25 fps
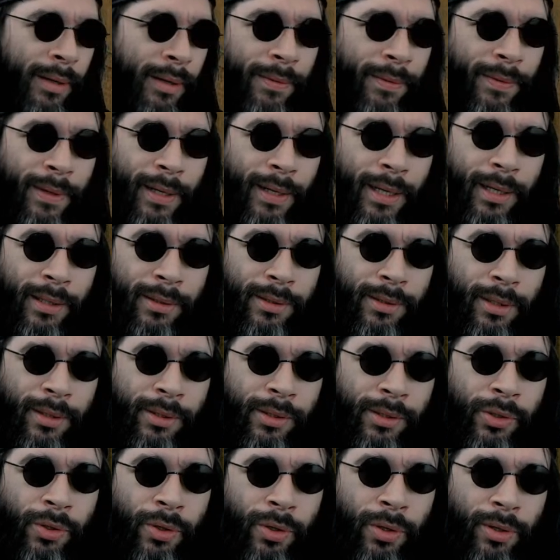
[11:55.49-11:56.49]
There's a
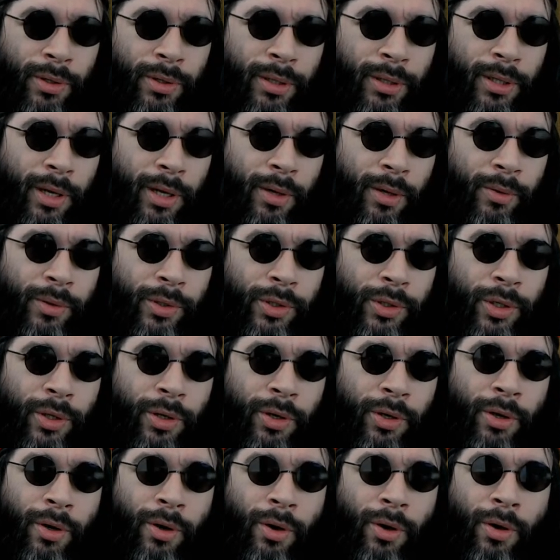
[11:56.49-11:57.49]
strong
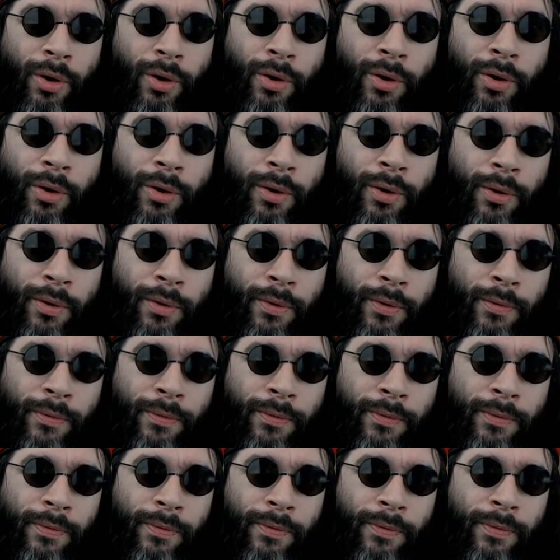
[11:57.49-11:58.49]
culture of
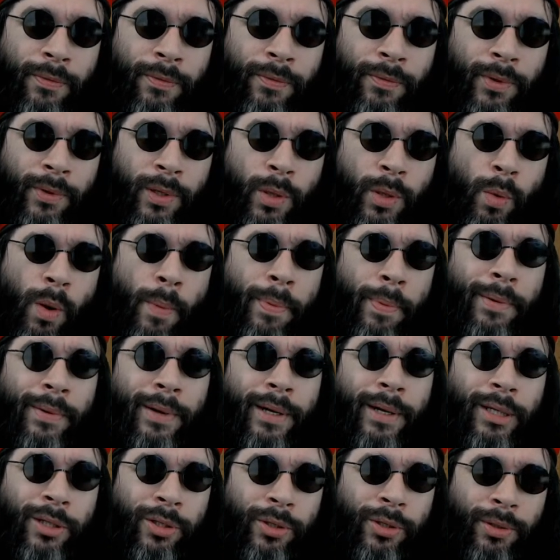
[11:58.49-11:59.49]

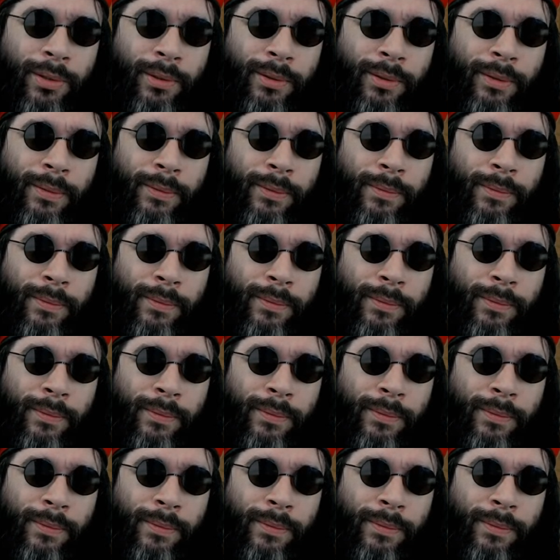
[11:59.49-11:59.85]
cooperation